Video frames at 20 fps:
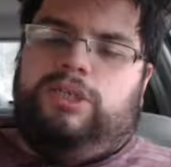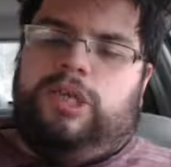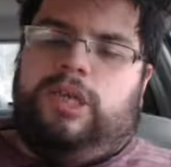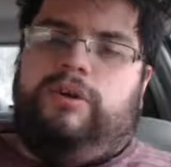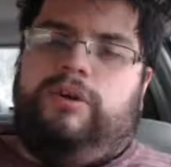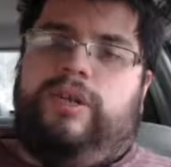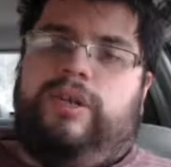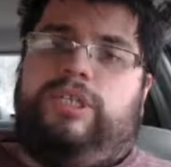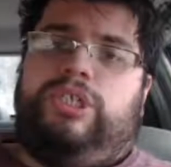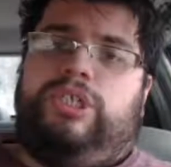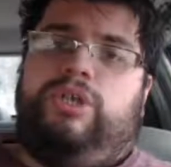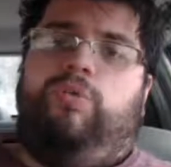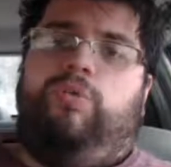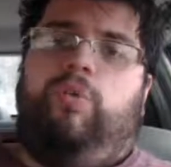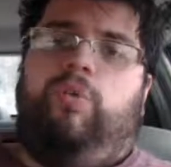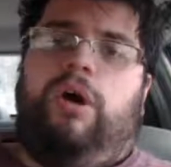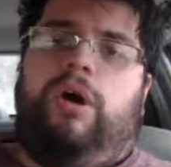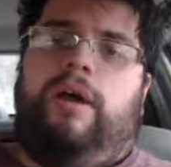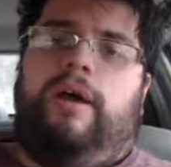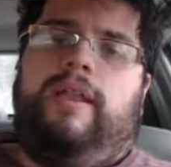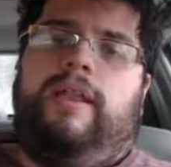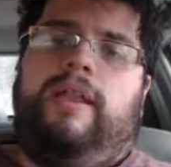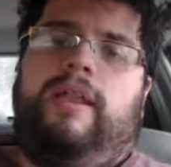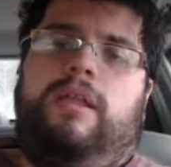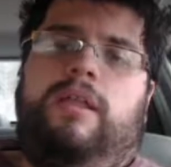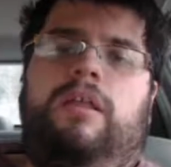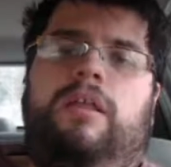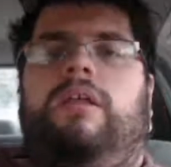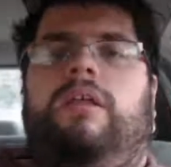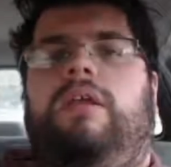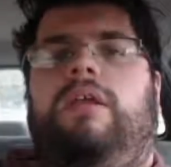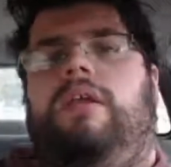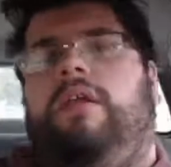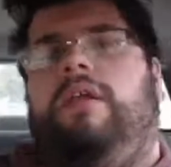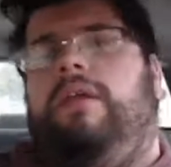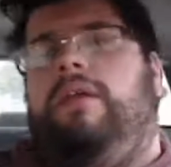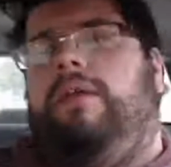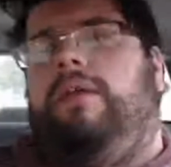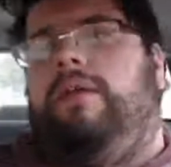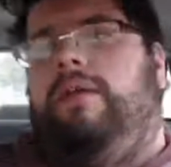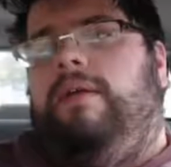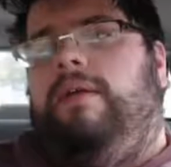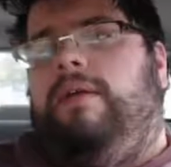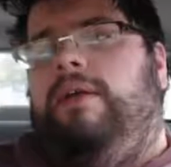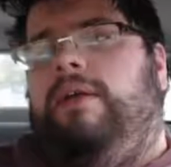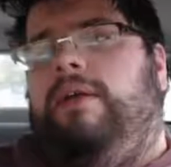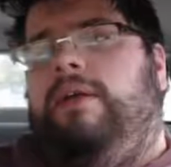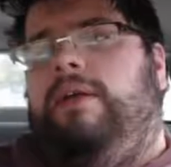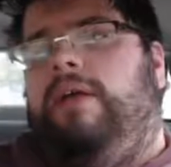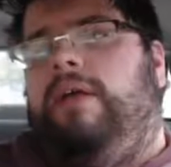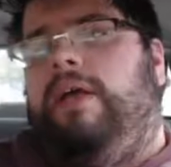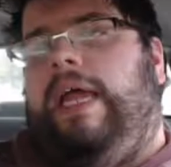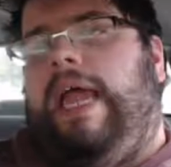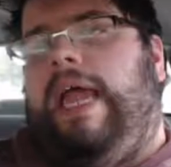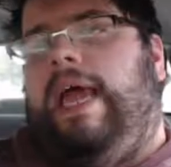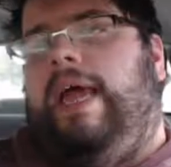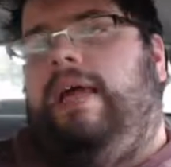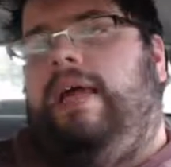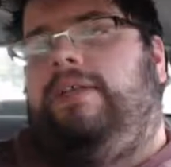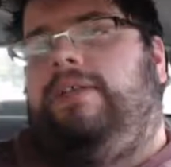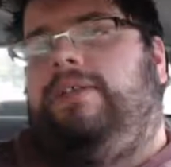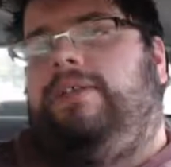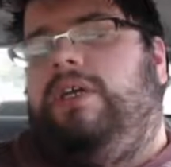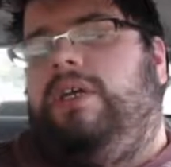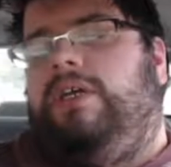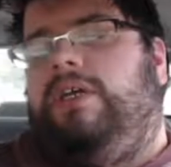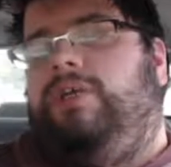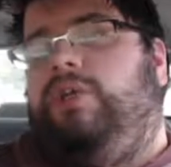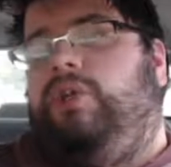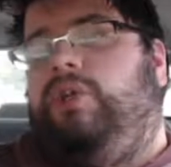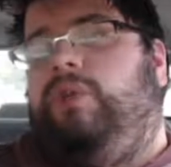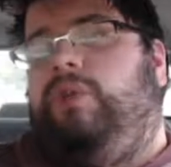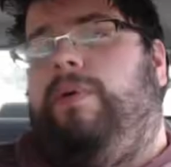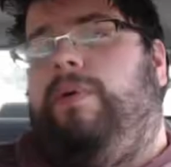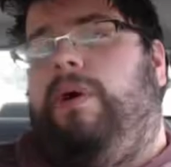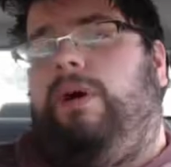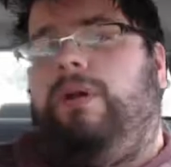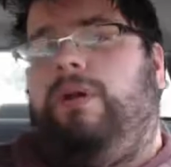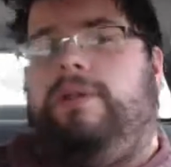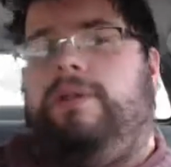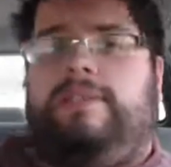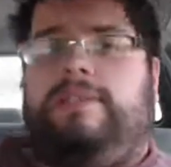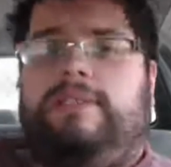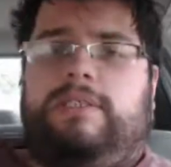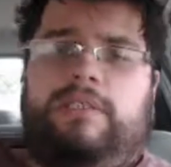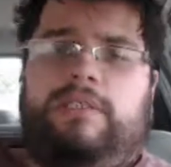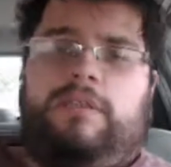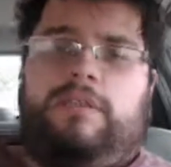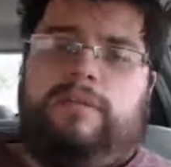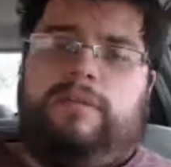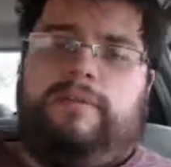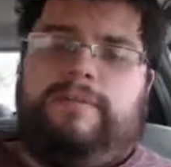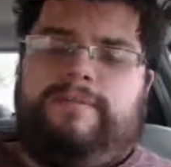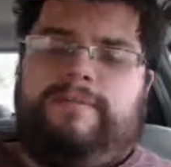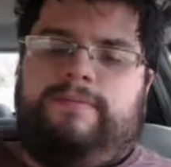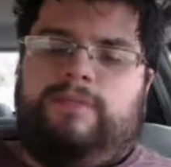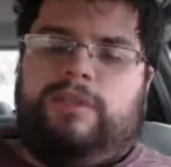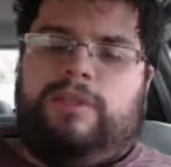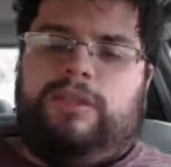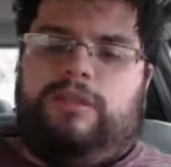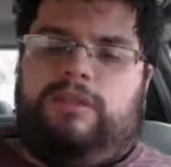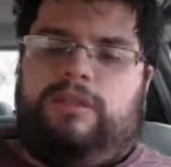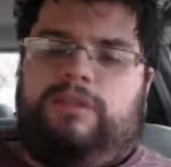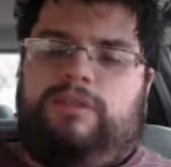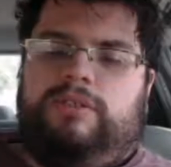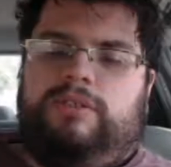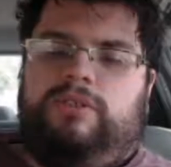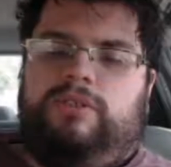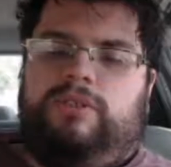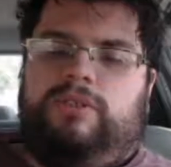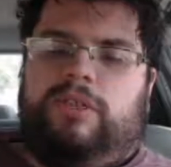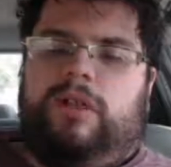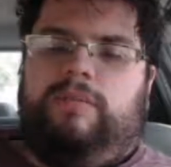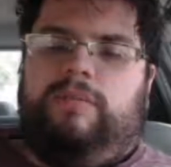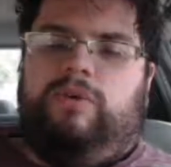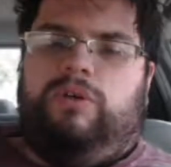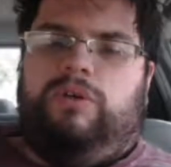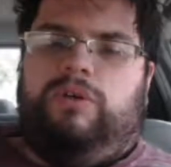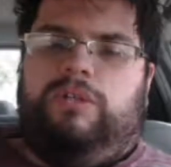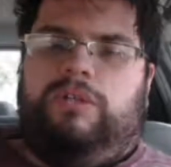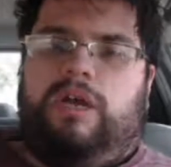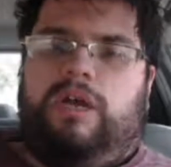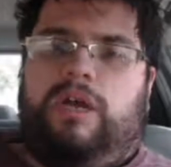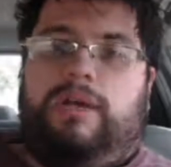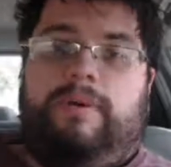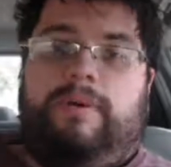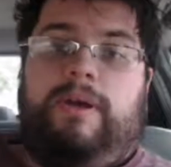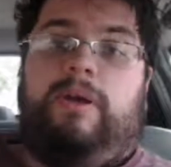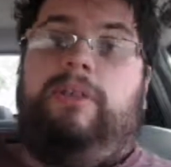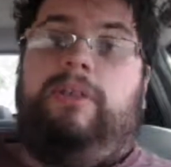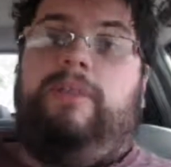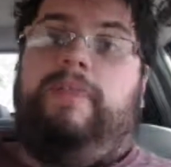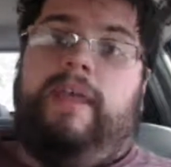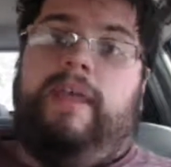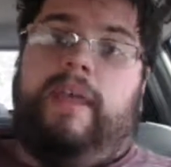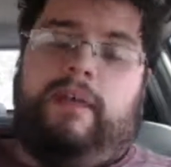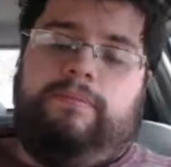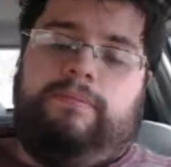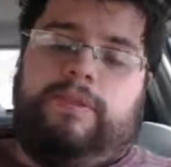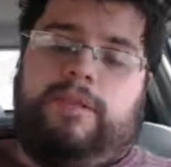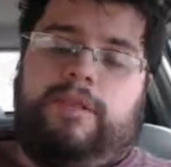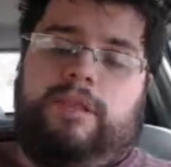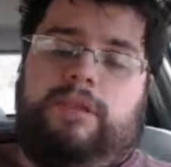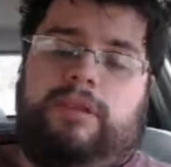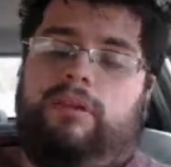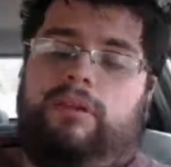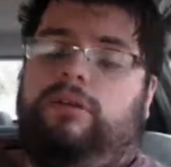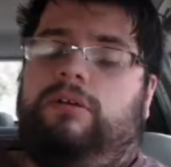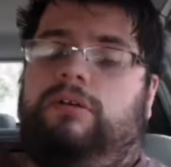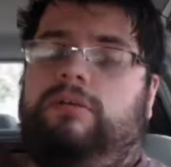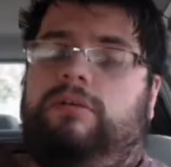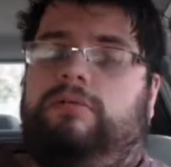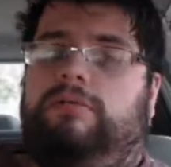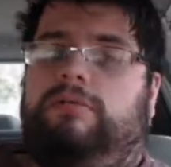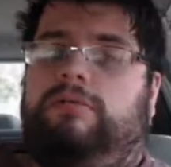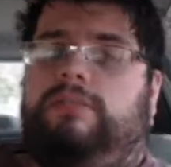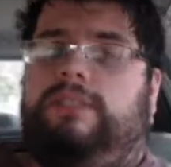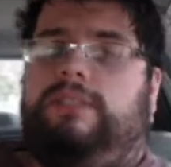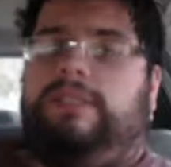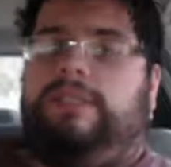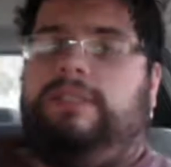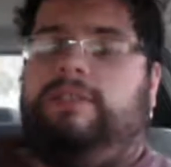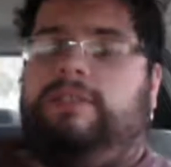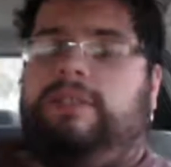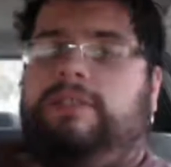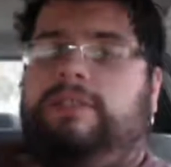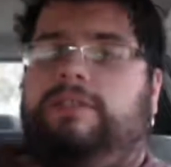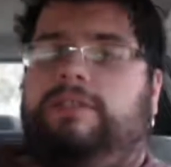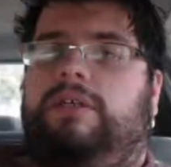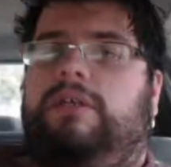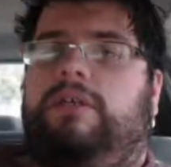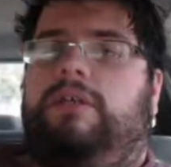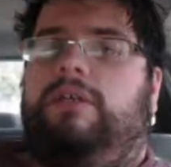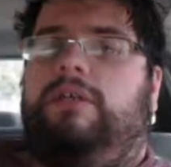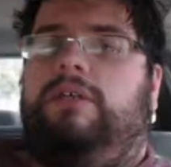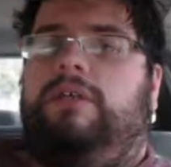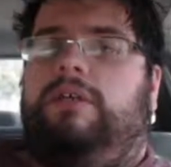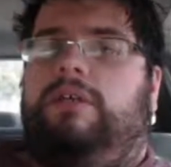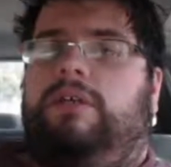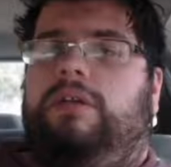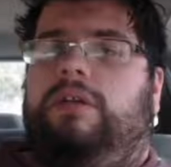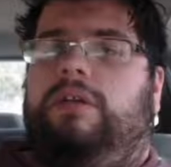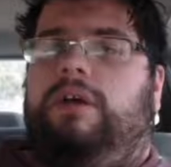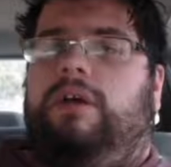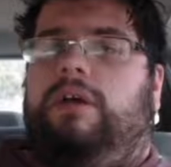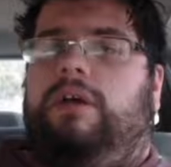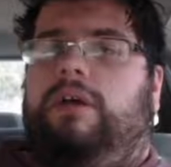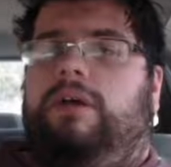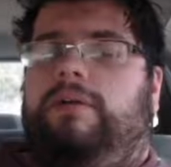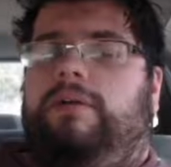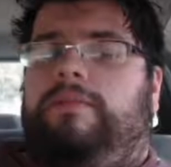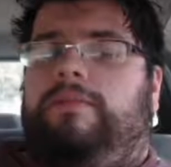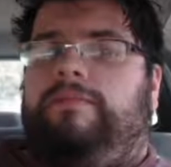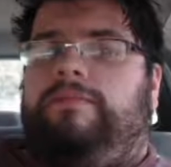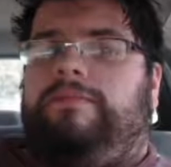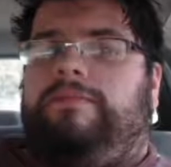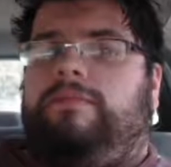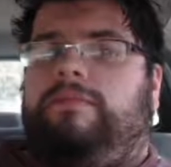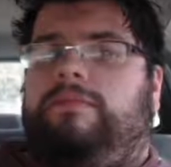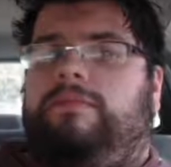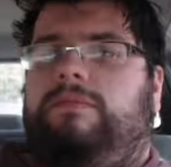Generation 1 has 2 parts, because there's a lot more to talk about in that particular series. So